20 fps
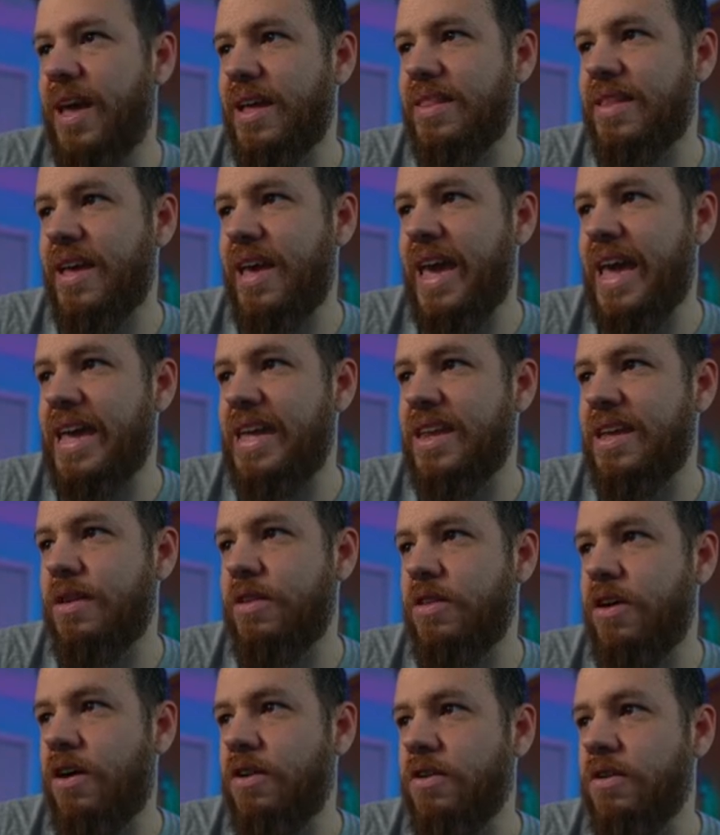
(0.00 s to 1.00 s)
at the
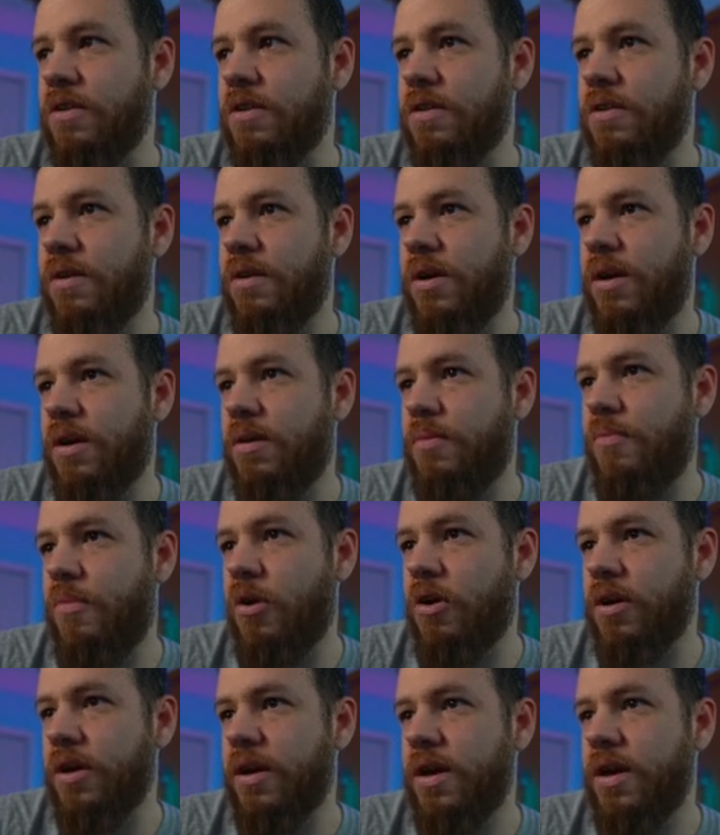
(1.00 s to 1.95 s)
$80 uh, mark.